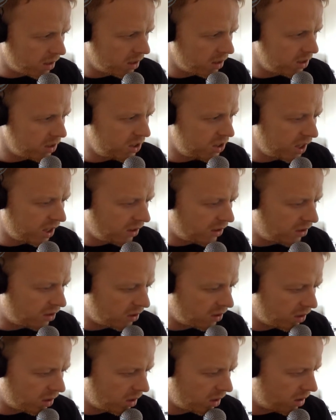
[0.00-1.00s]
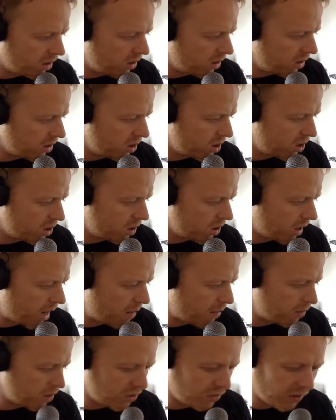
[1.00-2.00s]
gentle
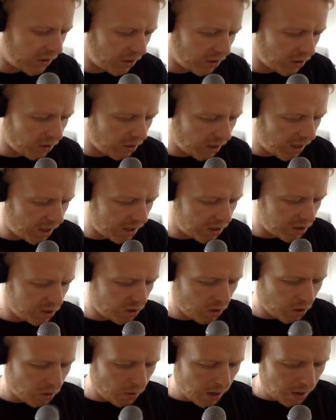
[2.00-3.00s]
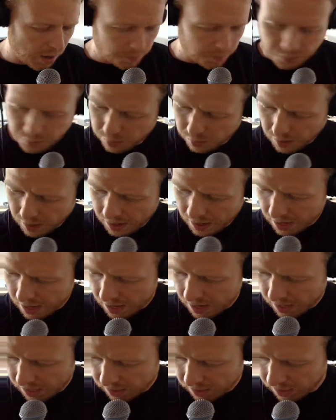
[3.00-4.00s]
atmospherical lights go up,
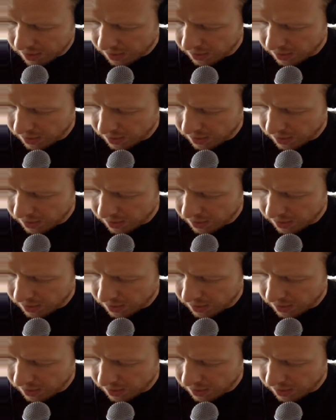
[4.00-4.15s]
and